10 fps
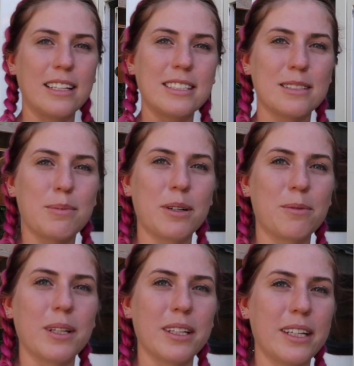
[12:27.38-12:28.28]
has been a
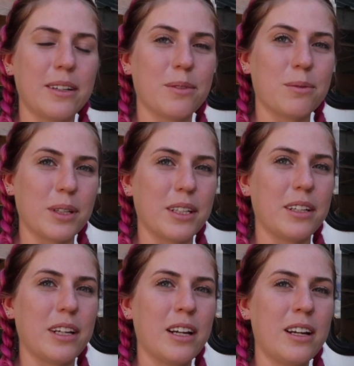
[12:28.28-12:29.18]
really,
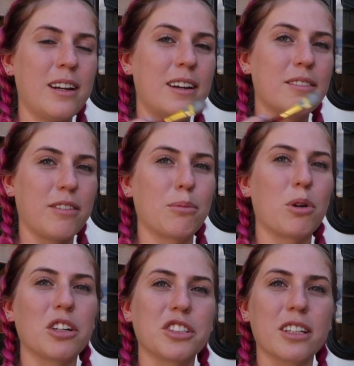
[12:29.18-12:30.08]
really fun
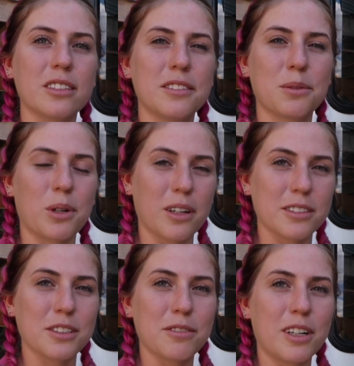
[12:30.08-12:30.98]
project to work on
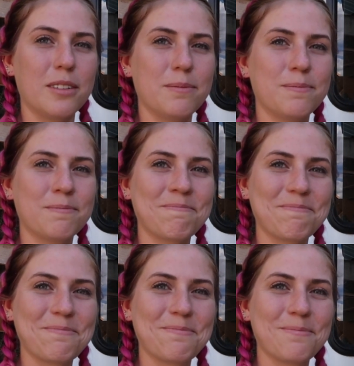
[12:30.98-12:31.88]
so far.
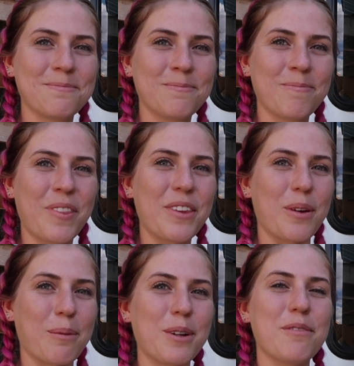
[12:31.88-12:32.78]
So
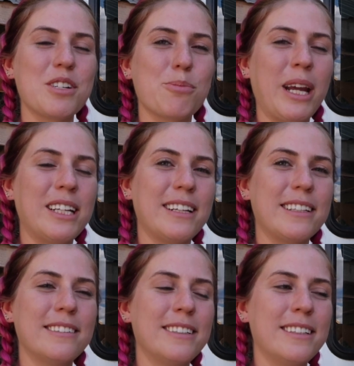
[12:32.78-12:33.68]
I'm gonna finish
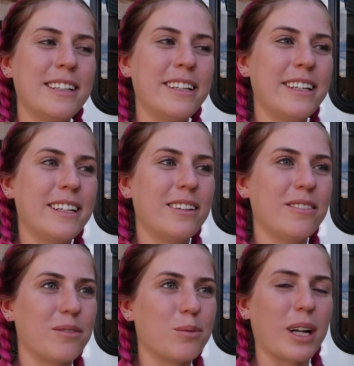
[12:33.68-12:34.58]
painting
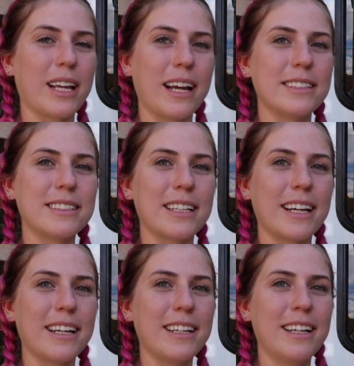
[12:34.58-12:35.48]
what I can
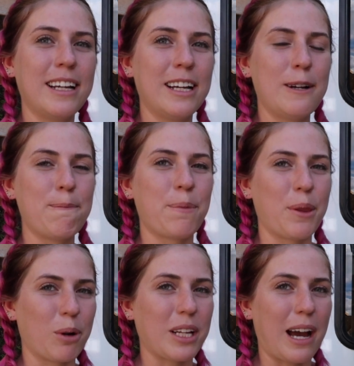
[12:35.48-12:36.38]
today.
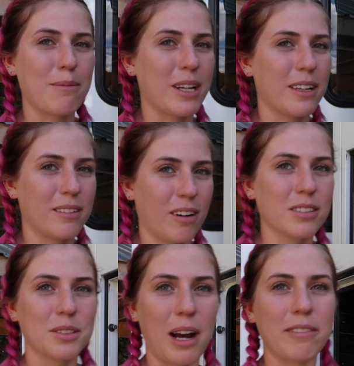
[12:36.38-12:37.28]
The one cabinet,
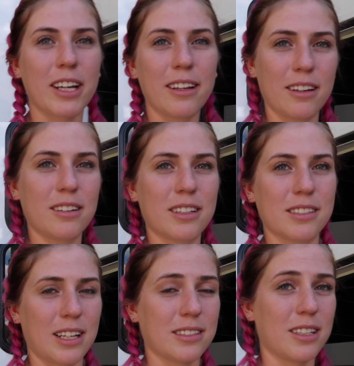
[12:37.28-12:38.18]
also having a giggle
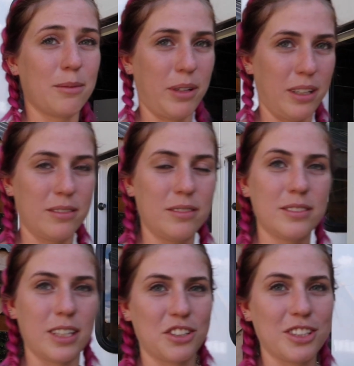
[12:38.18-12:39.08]
because that's going to be
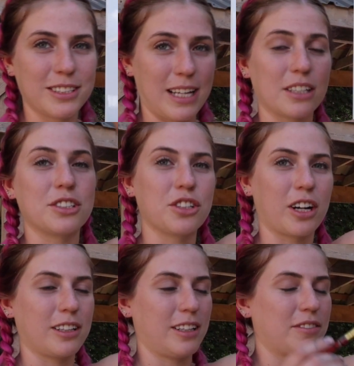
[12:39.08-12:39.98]
such a disaster
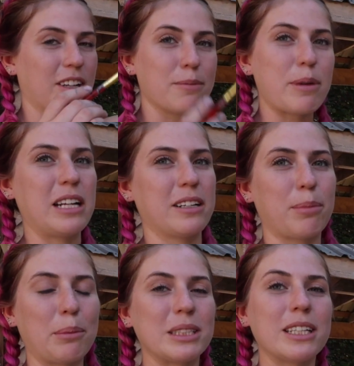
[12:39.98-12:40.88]
trying to lift it and paint it
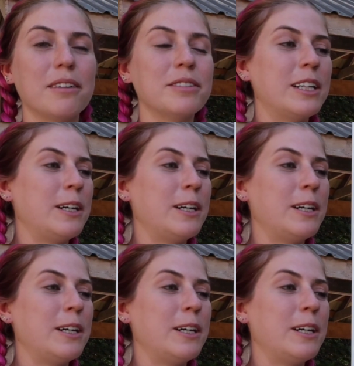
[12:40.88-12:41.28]
by myself.